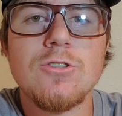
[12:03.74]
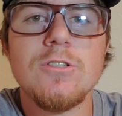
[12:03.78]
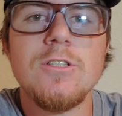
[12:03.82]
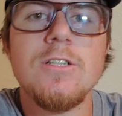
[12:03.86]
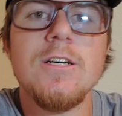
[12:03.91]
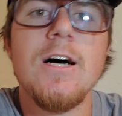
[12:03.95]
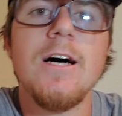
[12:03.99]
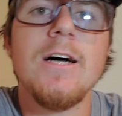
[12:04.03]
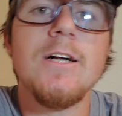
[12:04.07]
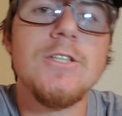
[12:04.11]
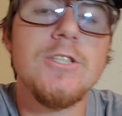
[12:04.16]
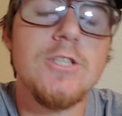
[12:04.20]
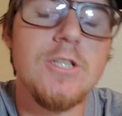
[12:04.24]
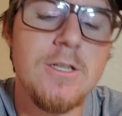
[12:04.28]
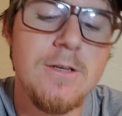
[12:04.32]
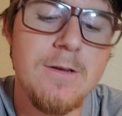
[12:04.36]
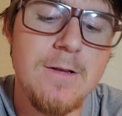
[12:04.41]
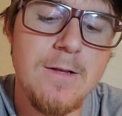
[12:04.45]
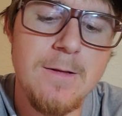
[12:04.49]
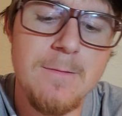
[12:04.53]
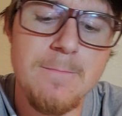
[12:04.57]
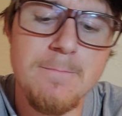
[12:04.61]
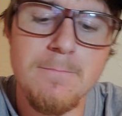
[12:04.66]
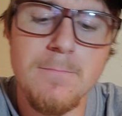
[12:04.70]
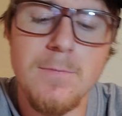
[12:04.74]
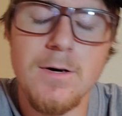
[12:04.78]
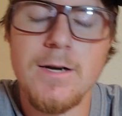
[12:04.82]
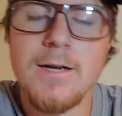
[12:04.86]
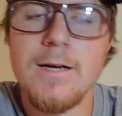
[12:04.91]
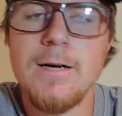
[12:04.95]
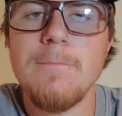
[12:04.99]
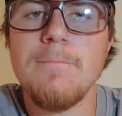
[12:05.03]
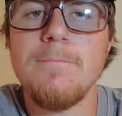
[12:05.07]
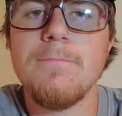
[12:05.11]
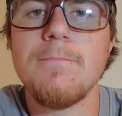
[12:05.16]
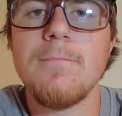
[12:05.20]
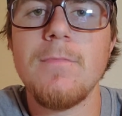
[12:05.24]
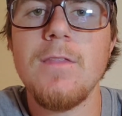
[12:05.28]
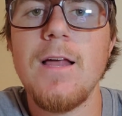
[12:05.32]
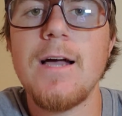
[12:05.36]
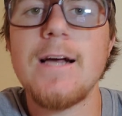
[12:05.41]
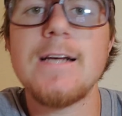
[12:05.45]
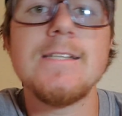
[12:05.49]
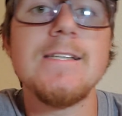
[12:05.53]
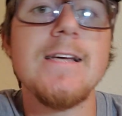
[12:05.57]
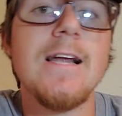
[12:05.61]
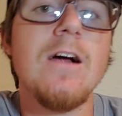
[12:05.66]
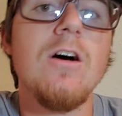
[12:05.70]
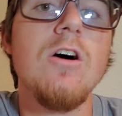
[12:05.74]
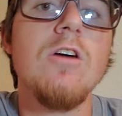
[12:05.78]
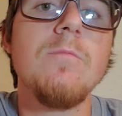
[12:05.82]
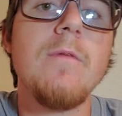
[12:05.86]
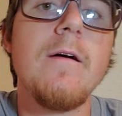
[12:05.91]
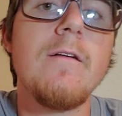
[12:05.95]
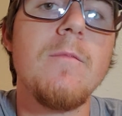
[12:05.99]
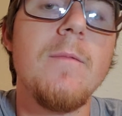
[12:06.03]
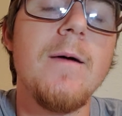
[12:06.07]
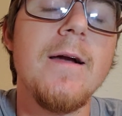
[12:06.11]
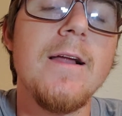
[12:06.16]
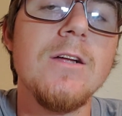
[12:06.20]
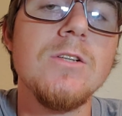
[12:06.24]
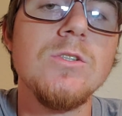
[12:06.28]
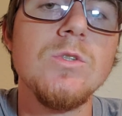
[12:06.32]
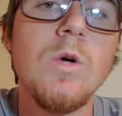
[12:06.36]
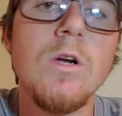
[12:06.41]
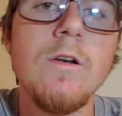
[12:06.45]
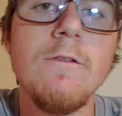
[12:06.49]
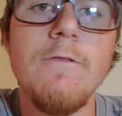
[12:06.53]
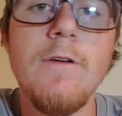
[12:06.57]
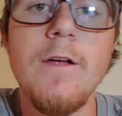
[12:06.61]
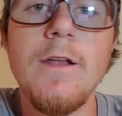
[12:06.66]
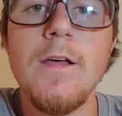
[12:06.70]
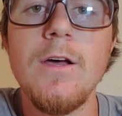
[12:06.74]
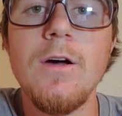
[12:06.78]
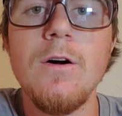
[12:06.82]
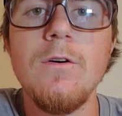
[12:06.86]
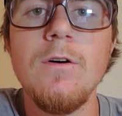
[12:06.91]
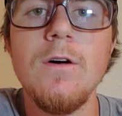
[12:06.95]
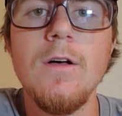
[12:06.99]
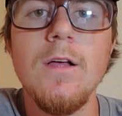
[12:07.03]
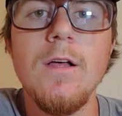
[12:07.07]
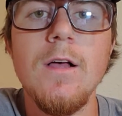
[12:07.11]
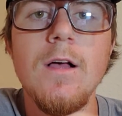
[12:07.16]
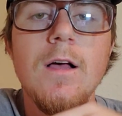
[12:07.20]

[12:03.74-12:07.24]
touch. But like I said, I hope everybody enjoyed the video.